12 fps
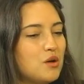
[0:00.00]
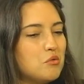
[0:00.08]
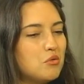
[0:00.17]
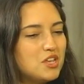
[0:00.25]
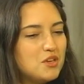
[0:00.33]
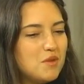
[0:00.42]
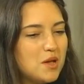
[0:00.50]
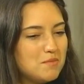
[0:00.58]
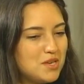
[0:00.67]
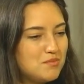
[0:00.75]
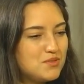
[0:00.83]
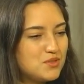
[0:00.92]
What do you want
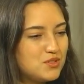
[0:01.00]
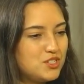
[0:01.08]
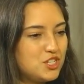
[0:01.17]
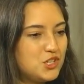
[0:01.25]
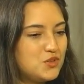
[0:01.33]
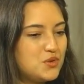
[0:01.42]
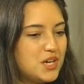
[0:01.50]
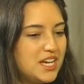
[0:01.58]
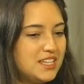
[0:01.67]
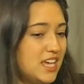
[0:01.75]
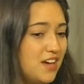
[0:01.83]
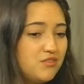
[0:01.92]
people to
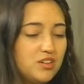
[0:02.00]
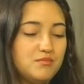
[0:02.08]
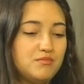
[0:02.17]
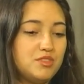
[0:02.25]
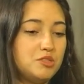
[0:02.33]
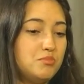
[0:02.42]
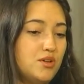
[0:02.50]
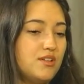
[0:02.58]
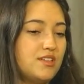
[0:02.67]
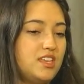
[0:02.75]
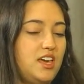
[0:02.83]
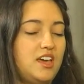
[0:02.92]
get from the book
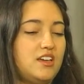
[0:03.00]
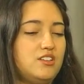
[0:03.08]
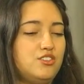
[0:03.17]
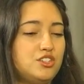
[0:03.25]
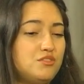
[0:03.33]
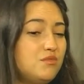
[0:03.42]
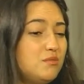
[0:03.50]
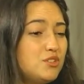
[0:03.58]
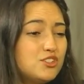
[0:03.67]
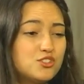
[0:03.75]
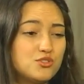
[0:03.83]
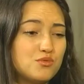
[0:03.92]
and just from your
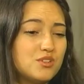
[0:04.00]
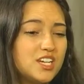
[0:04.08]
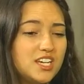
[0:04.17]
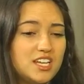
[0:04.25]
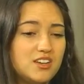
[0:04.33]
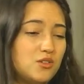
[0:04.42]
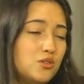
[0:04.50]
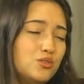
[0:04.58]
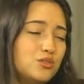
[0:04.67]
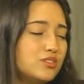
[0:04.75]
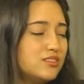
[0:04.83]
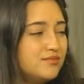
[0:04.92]
story in a
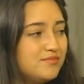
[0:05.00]
whole?